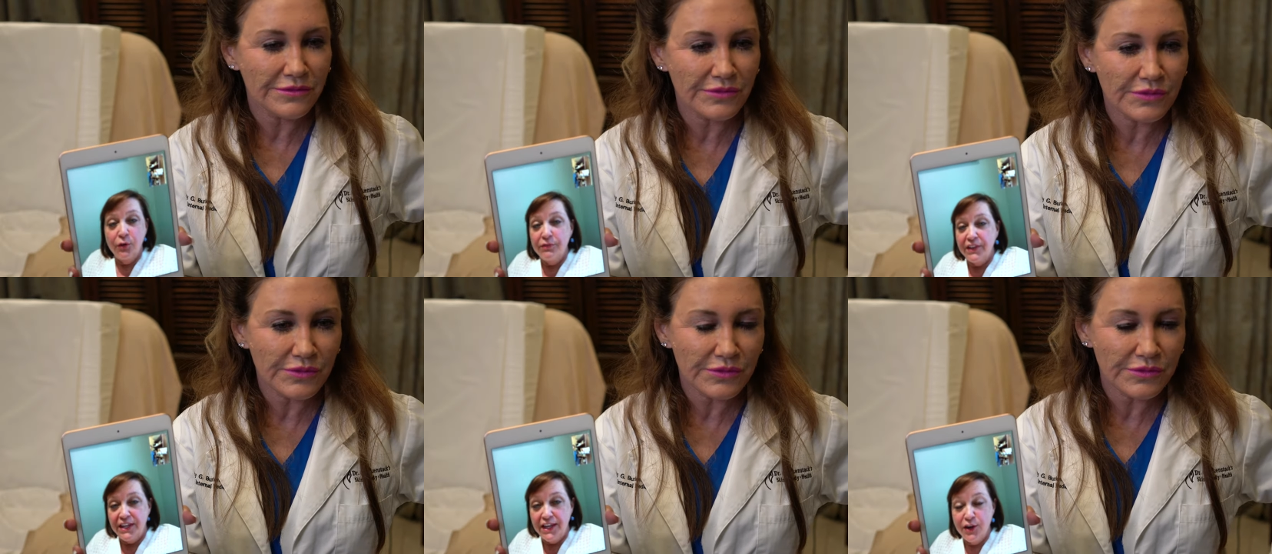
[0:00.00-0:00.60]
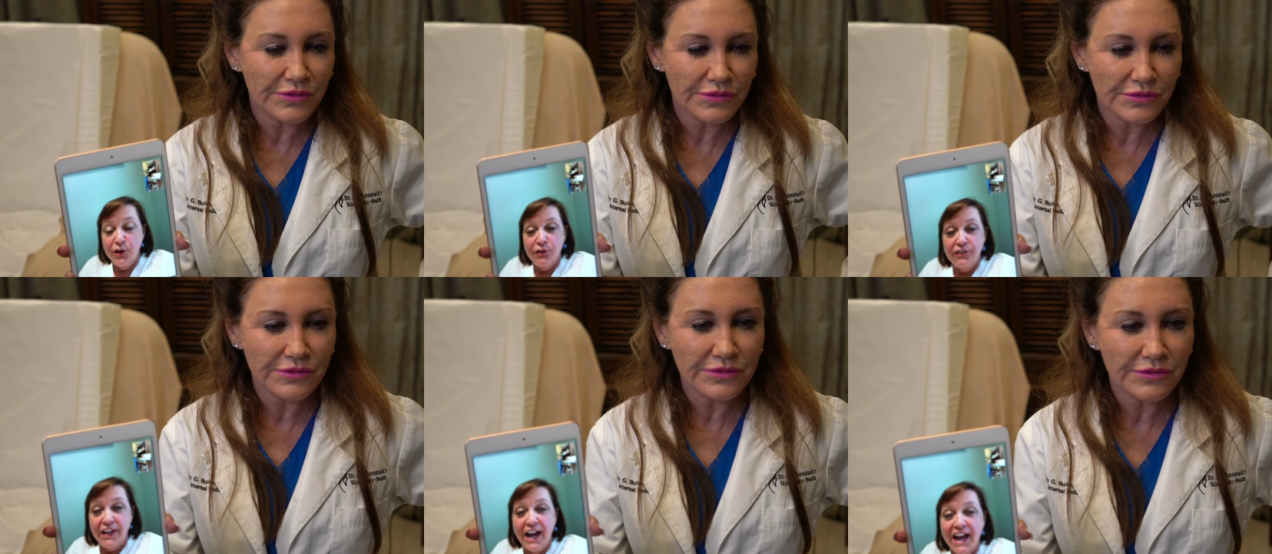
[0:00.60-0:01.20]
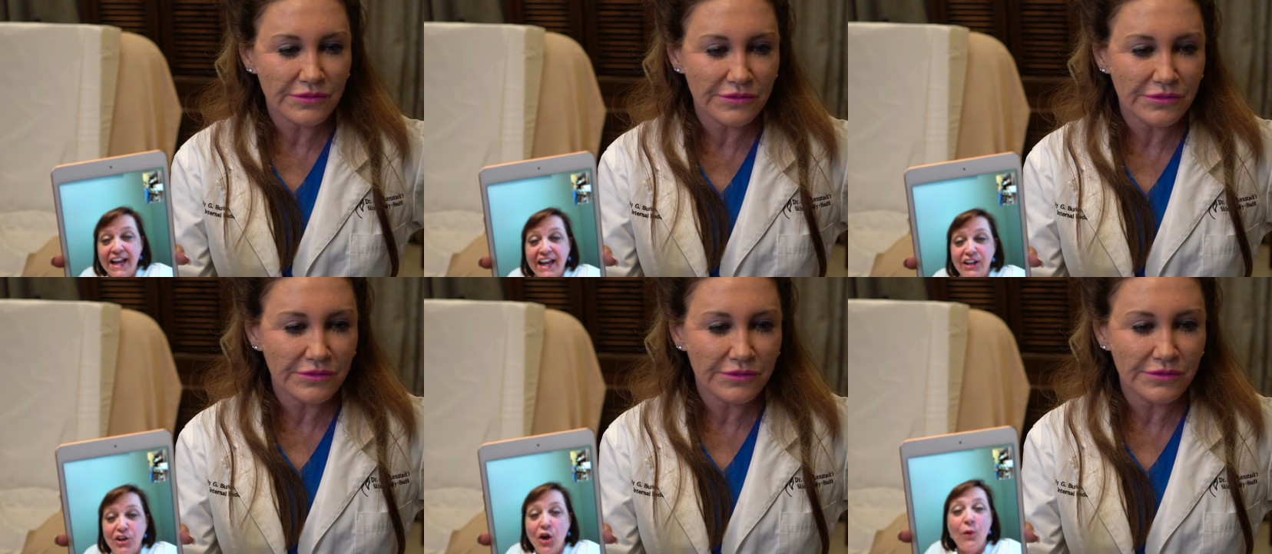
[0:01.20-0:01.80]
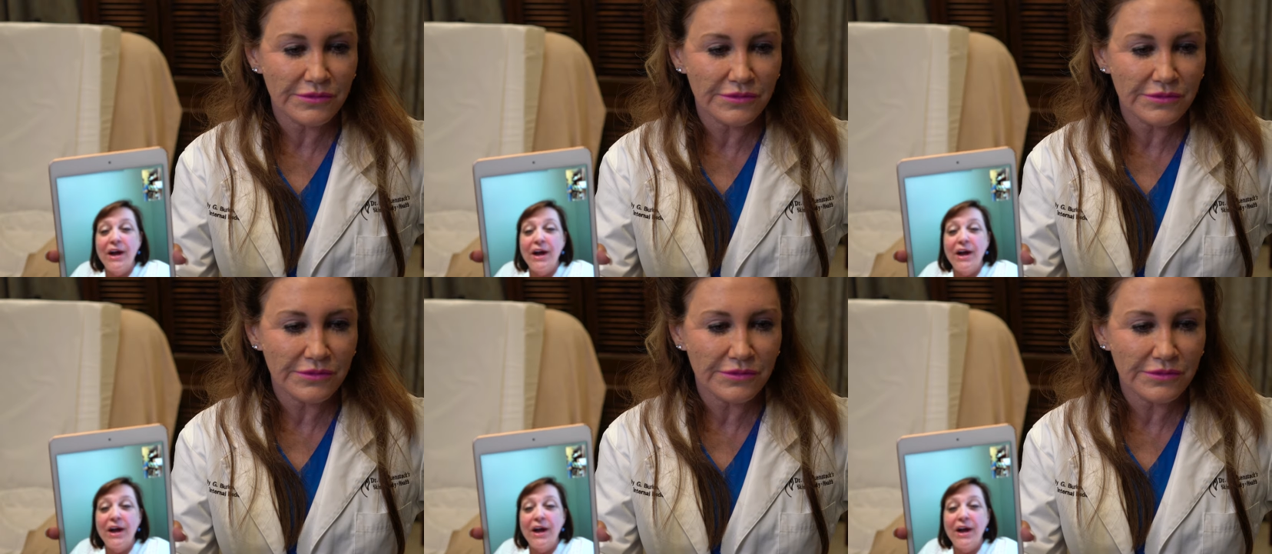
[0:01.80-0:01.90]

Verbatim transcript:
Speaker 1: over the years, and I had no